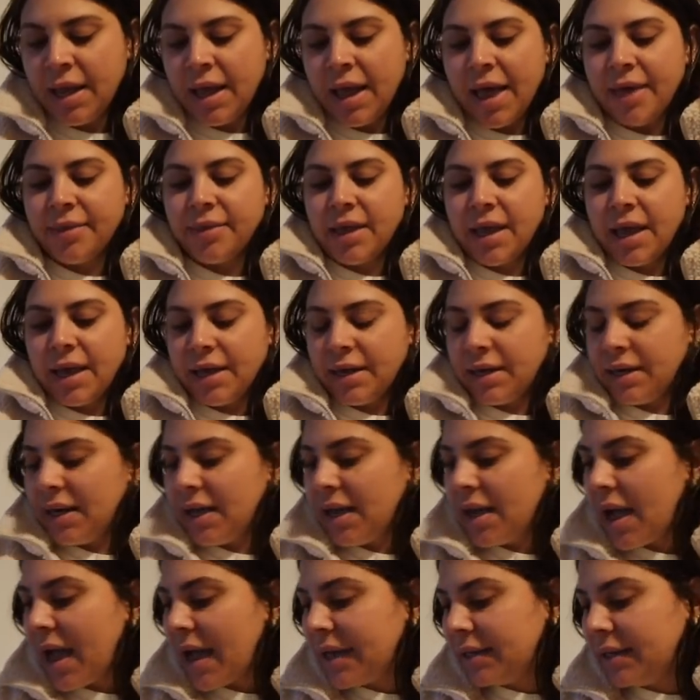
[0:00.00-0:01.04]
and
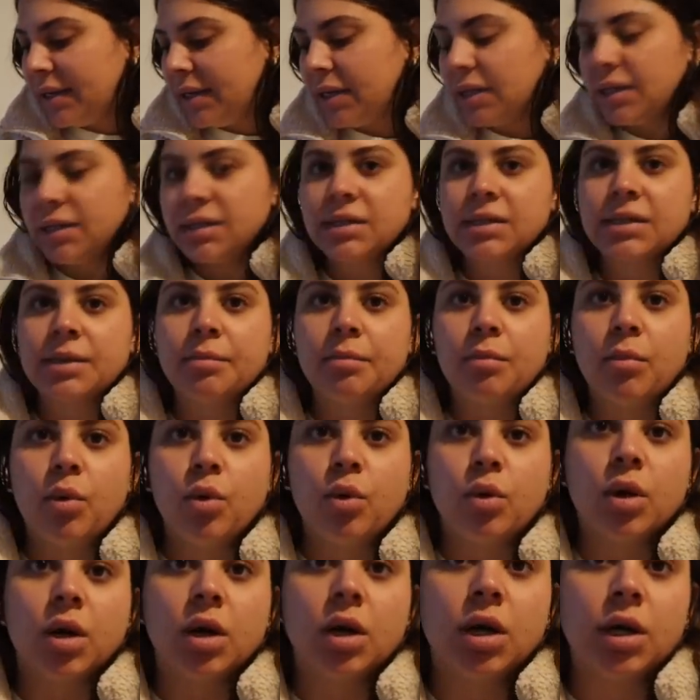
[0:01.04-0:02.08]
then I needed some
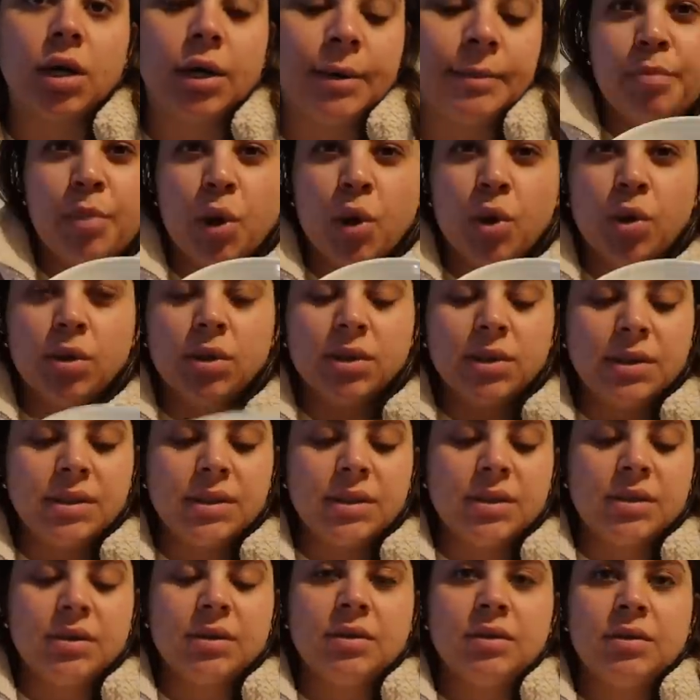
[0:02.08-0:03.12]
more
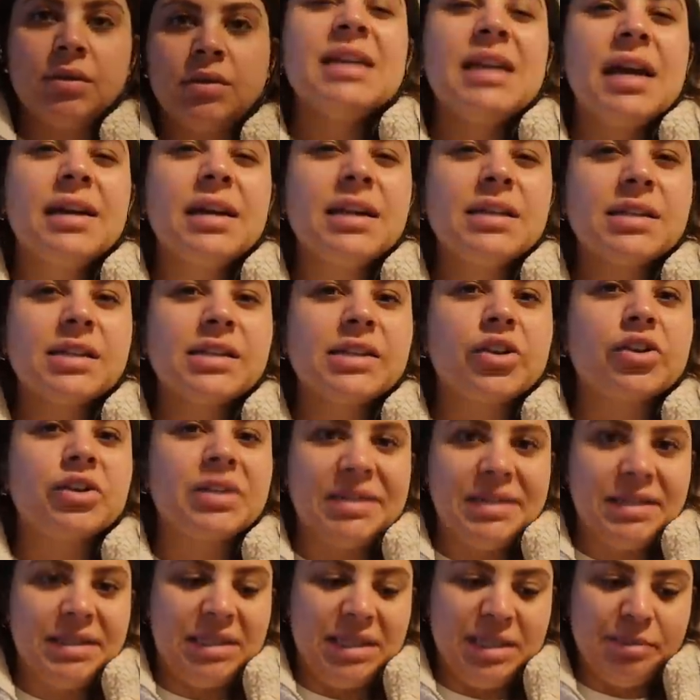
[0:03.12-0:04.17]
bowls. Not
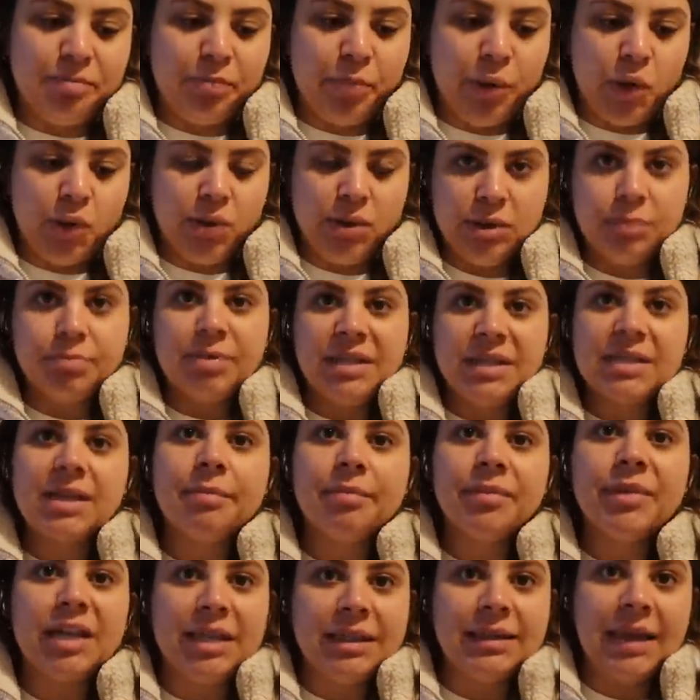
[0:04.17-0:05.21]
necessarily deep bowls, but
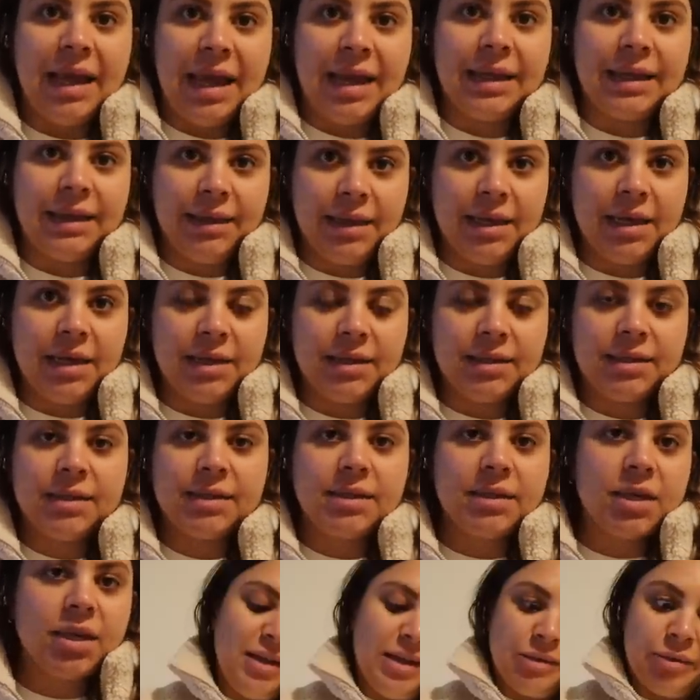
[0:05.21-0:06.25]
something like
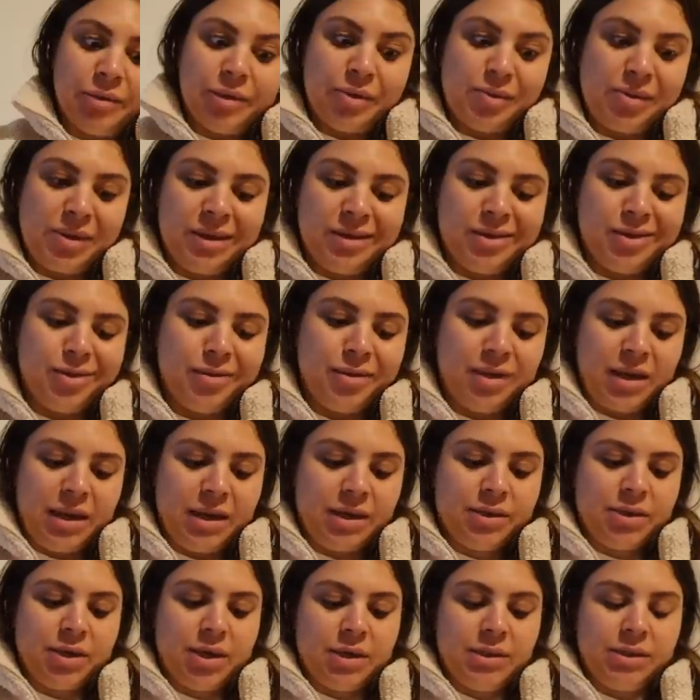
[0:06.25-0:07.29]
this. These were the only two that I
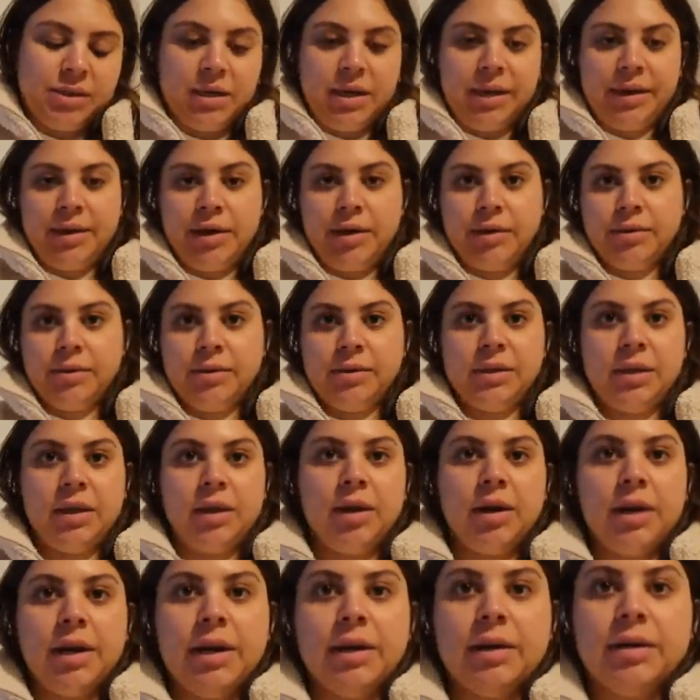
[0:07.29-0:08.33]
saw sitting there. So I was like, all
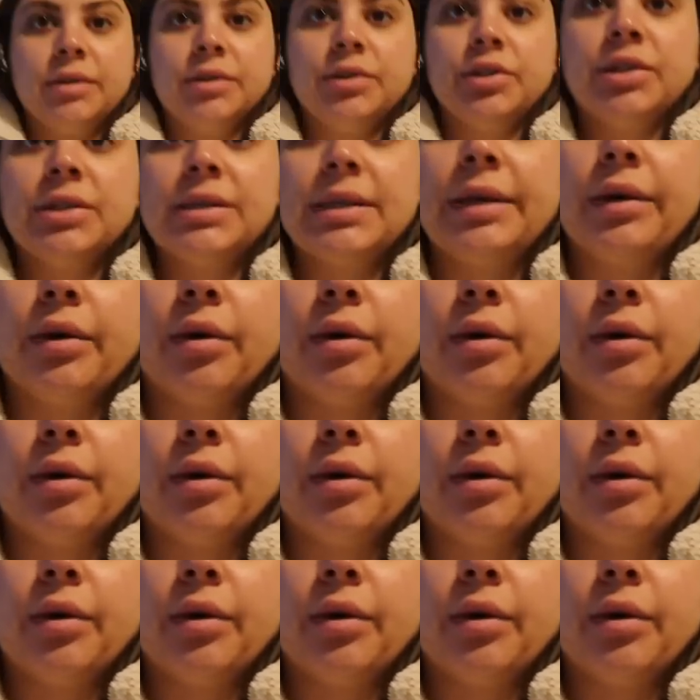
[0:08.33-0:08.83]
right, I'll just